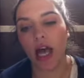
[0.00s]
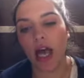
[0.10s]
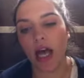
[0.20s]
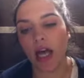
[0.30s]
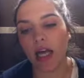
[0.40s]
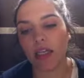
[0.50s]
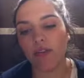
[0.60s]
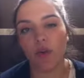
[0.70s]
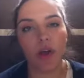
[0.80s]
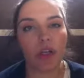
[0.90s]
And
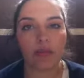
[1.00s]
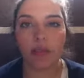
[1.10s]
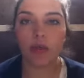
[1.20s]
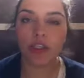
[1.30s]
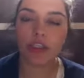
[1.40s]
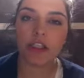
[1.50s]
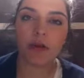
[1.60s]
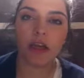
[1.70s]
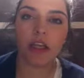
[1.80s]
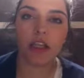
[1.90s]
if you want to ask me any questions
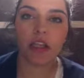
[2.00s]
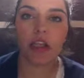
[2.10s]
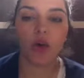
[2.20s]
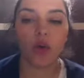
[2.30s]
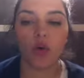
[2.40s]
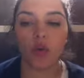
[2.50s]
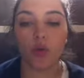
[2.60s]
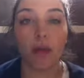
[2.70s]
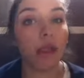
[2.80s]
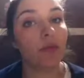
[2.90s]
about anything, or do
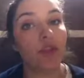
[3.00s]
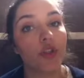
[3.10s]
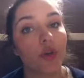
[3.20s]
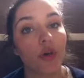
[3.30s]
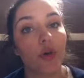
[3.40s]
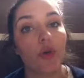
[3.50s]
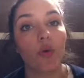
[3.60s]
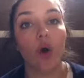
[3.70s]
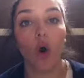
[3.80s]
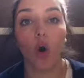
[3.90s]
a makeup
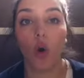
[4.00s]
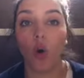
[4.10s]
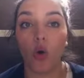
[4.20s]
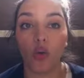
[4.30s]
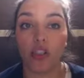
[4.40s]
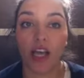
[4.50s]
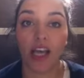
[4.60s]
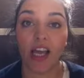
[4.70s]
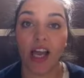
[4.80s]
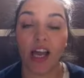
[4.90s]
tutorial, or
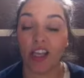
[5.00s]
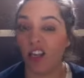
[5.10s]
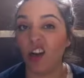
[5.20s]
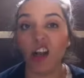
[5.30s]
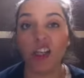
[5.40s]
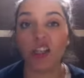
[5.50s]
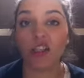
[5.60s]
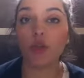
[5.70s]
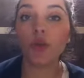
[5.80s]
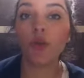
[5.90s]
say you don't like
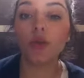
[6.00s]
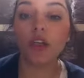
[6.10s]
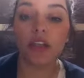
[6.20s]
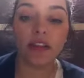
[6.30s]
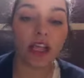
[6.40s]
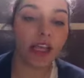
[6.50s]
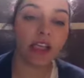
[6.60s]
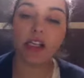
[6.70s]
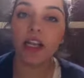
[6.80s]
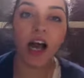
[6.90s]
this at all,
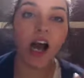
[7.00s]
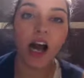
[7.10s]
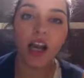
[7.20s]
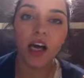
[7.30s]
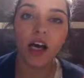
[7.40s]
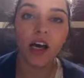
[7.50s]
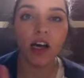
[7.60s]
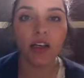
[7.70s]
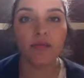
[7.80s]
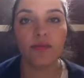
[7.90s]
then
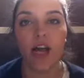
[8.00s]
holla!